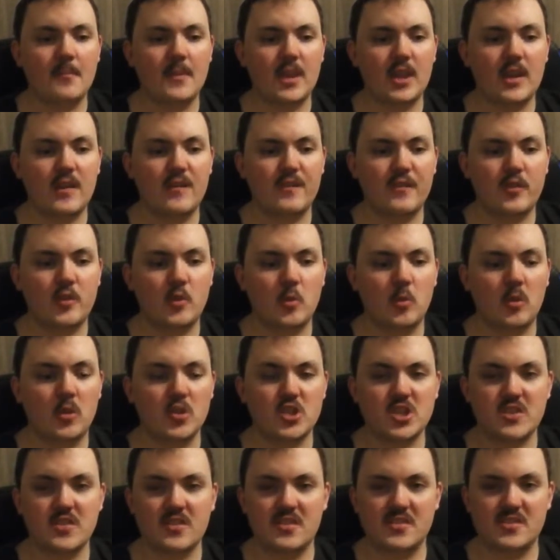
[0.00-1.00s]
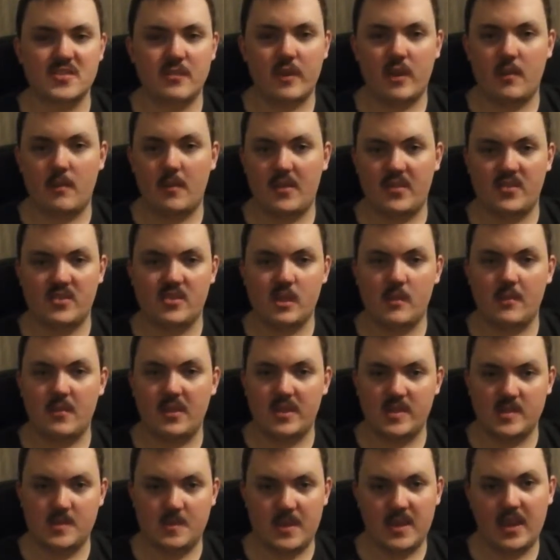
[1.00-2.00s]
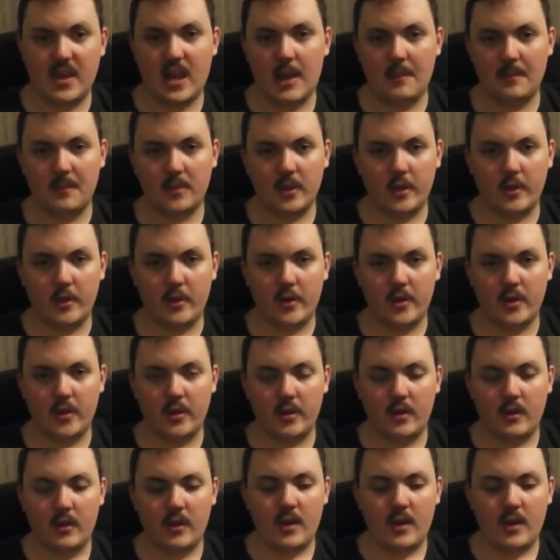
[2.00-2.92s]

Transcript: If you're watching this around about the time that it's being uploaded